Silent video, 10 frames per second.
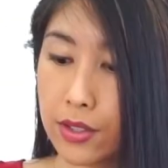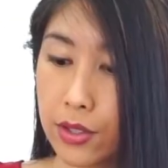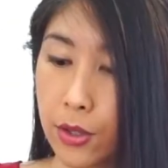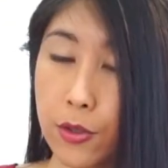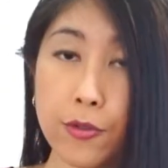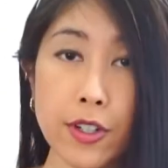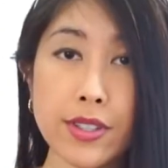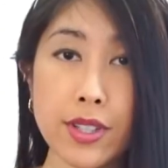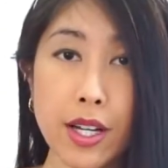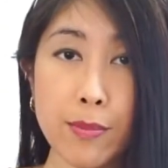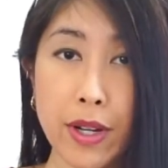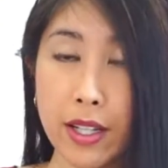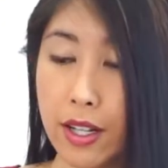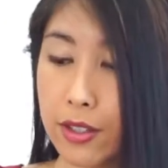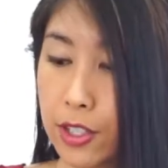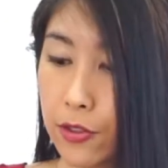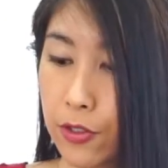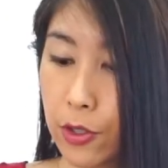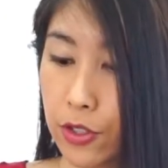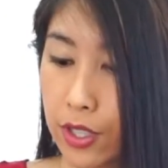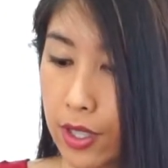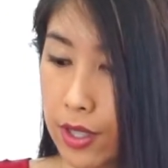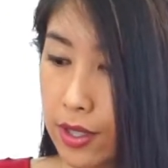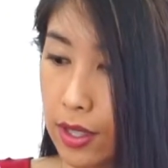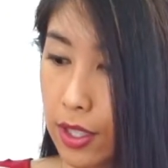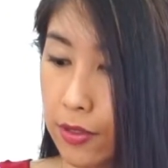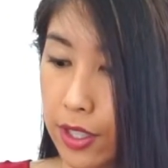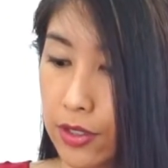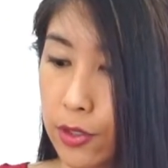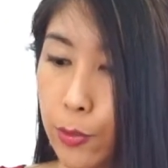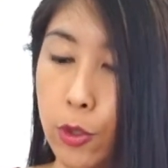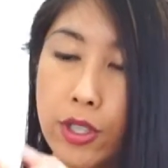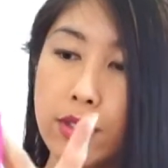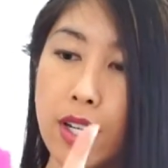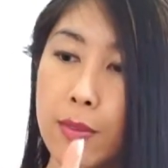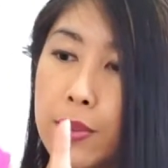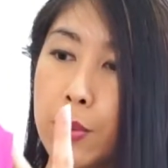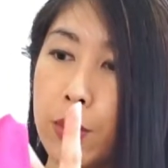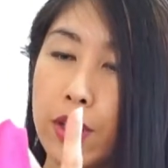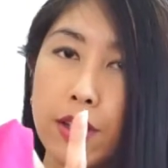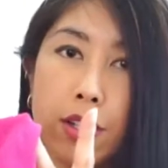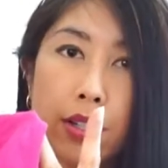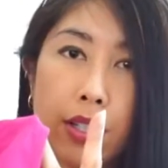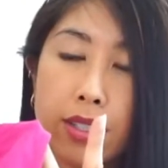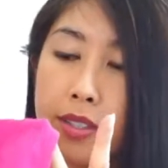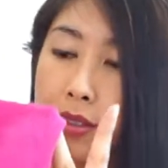So first up, I got this fuchsia sleeveless sporty top with a hood.